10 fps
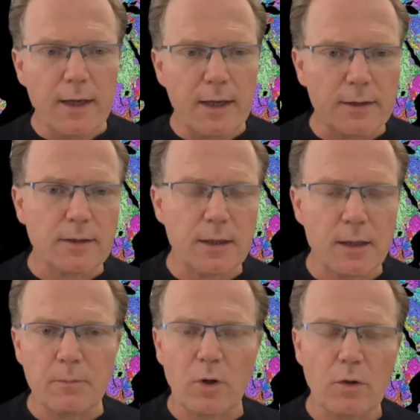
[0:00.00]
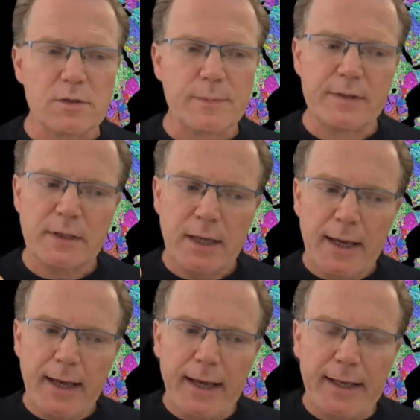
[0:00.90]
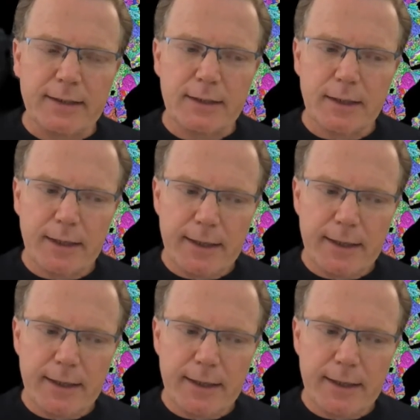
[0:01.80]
at Goldsmith. And